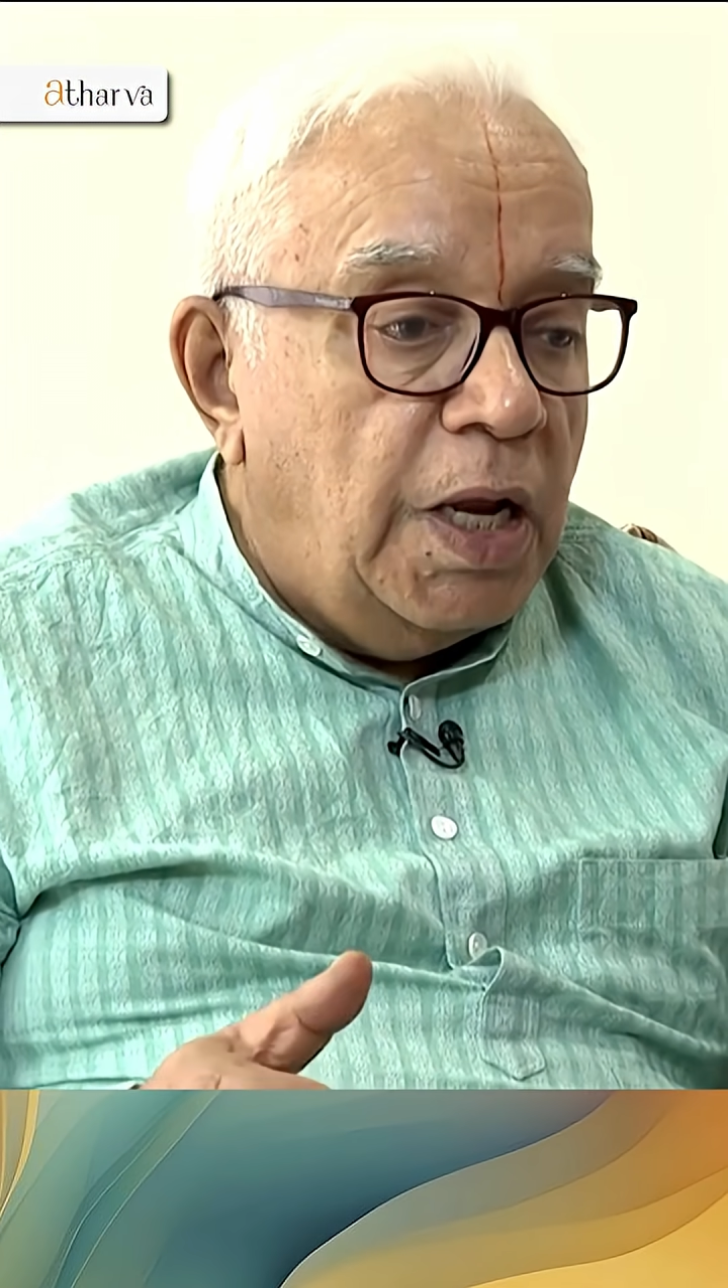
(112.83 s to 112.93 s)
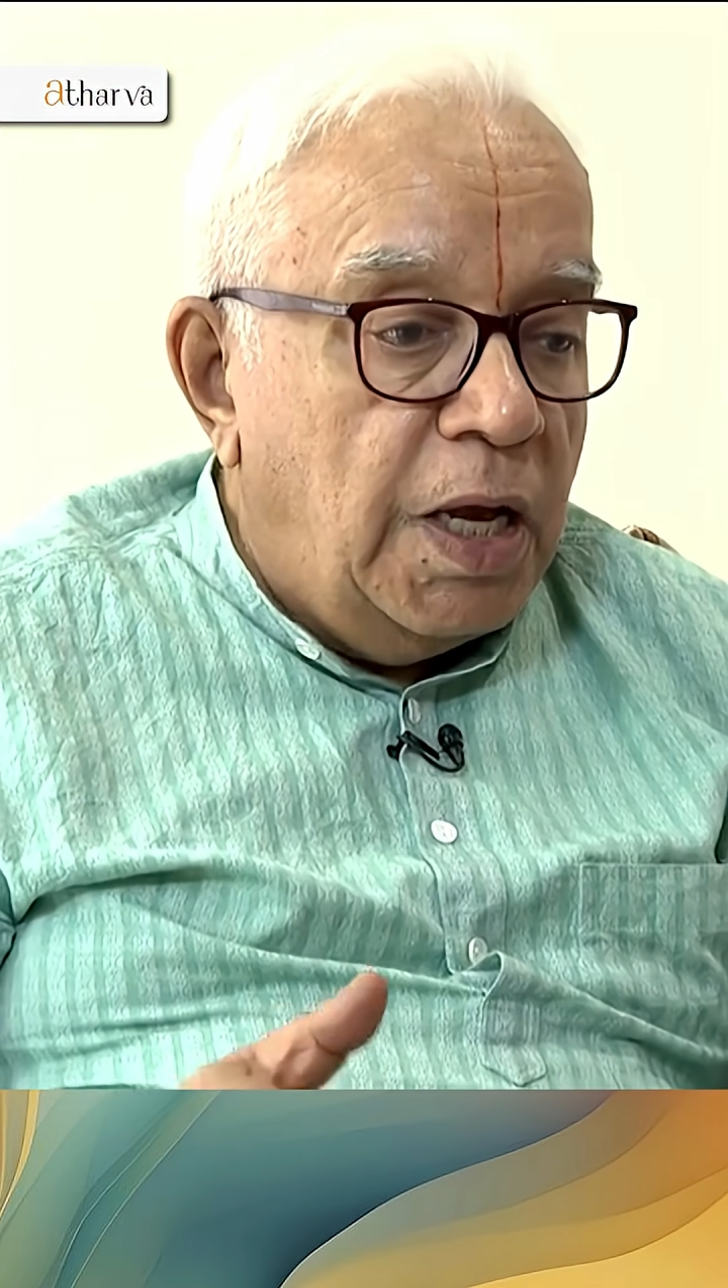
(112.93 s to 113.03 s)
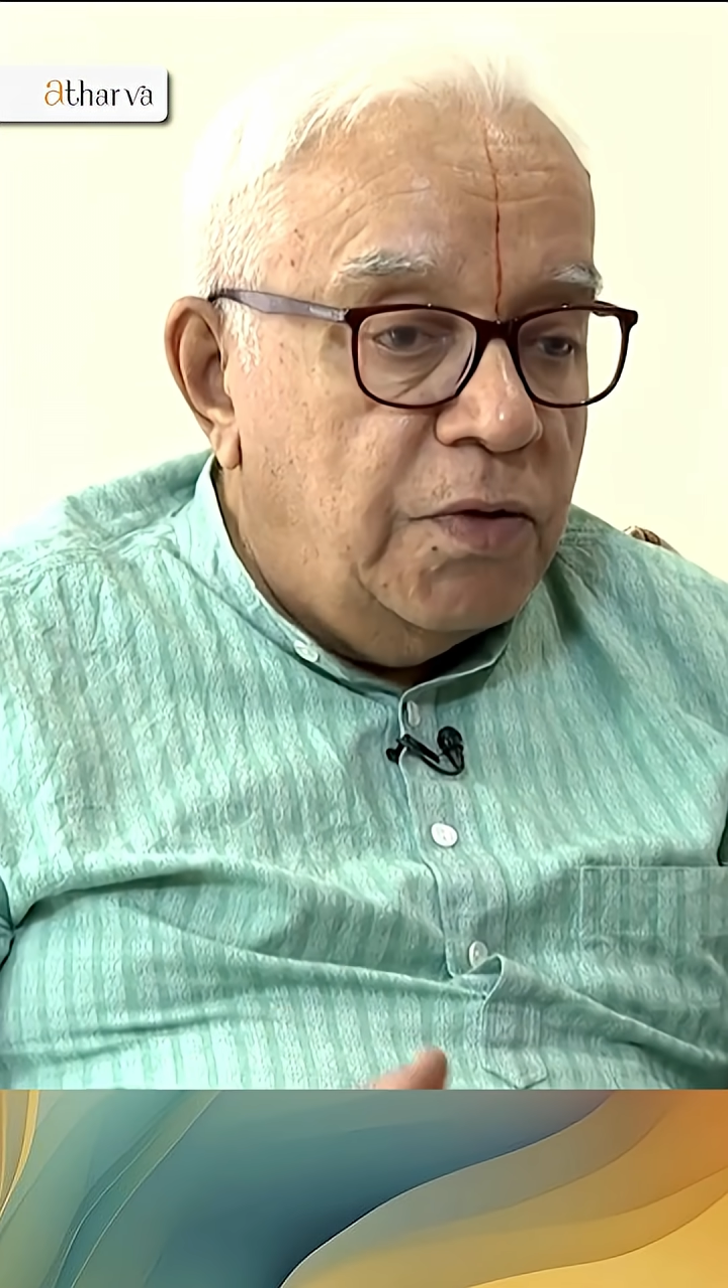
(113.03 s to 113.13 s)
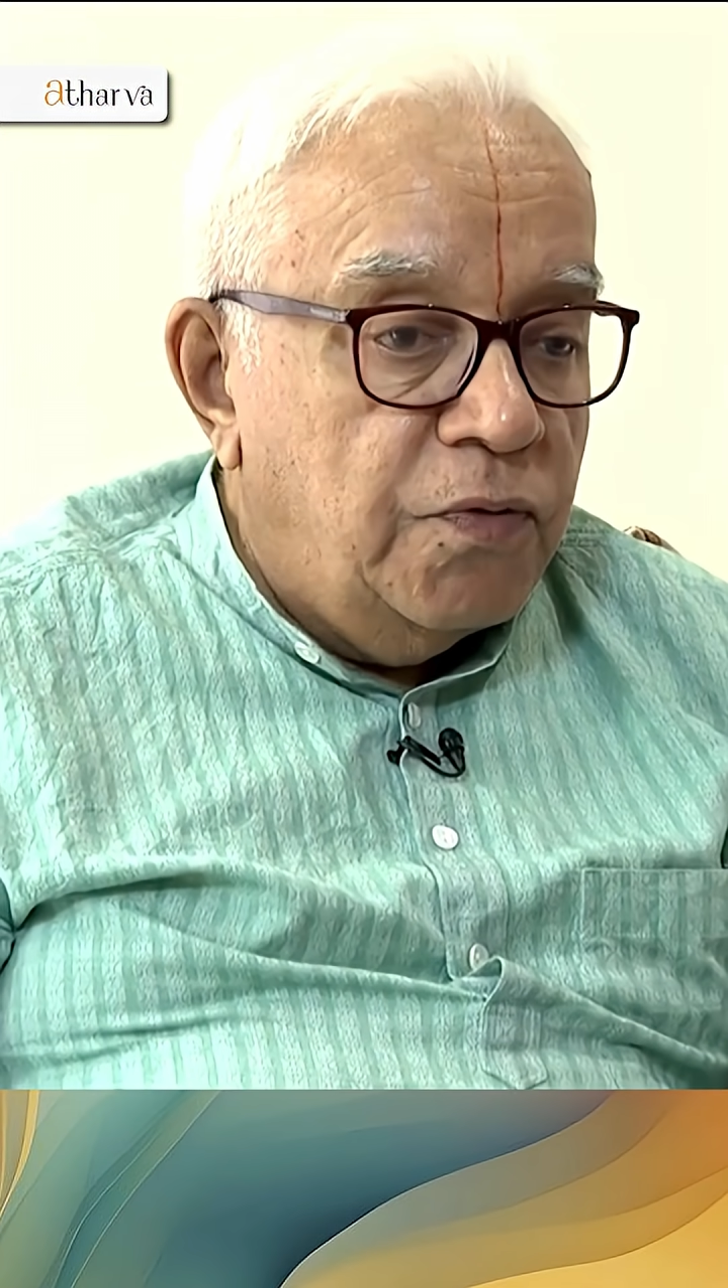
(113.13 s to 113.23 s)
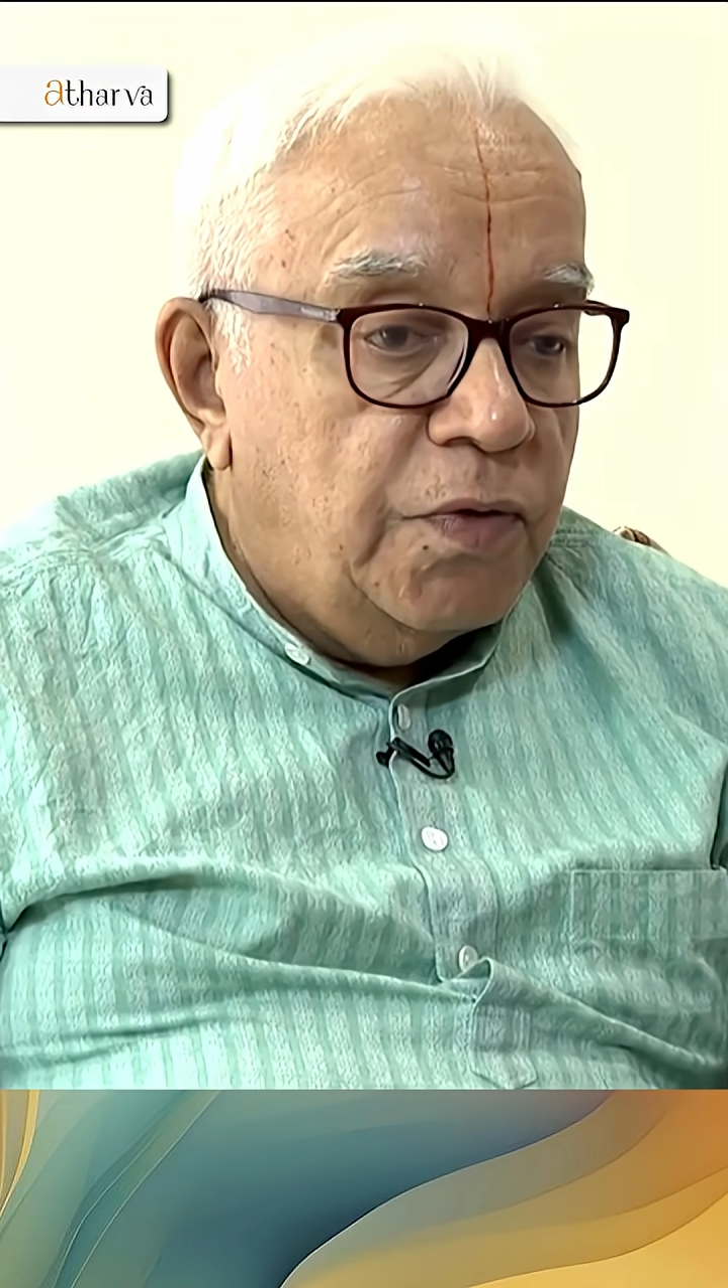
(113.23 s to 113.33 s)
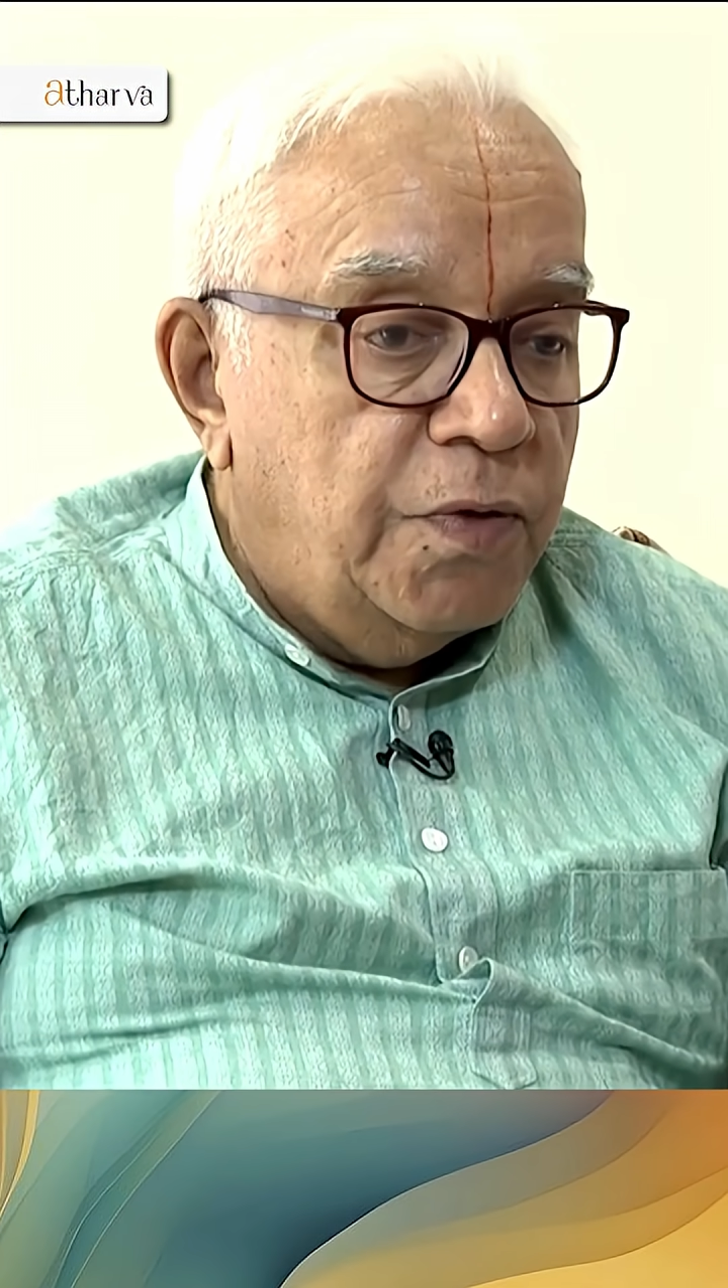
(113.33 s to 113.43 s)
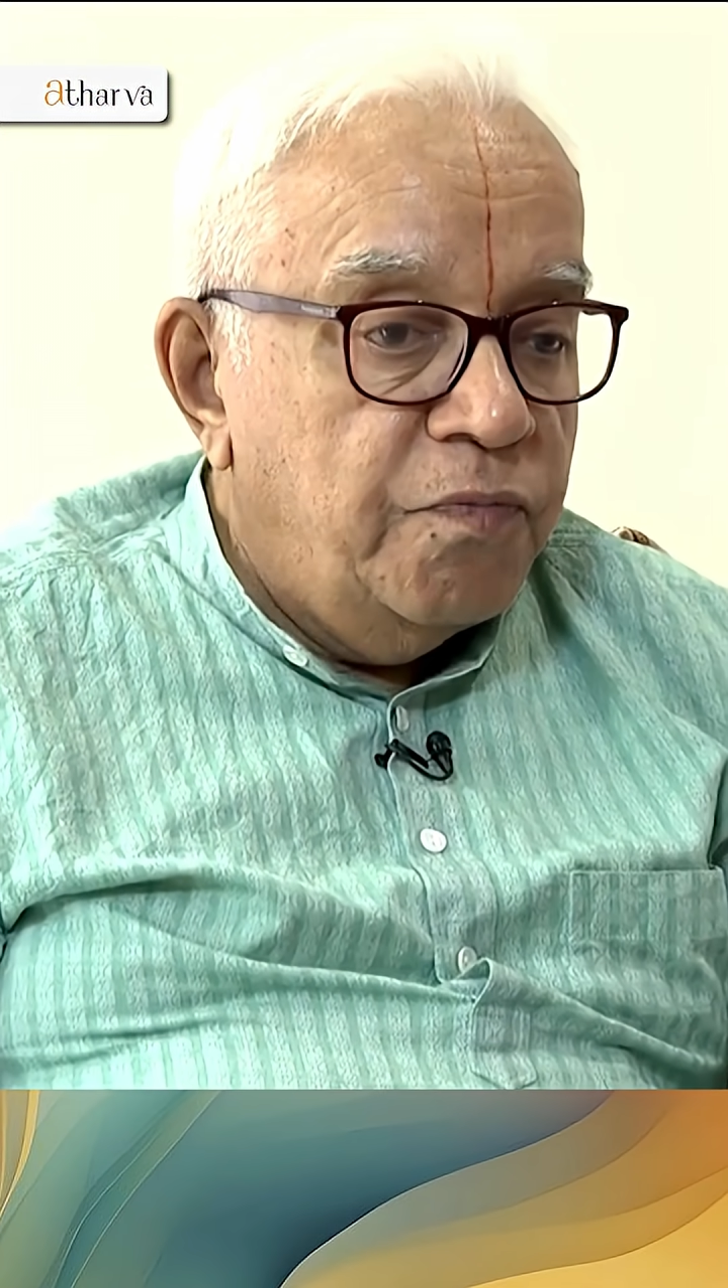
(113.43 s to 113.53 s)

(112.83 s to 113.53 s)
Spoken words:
life,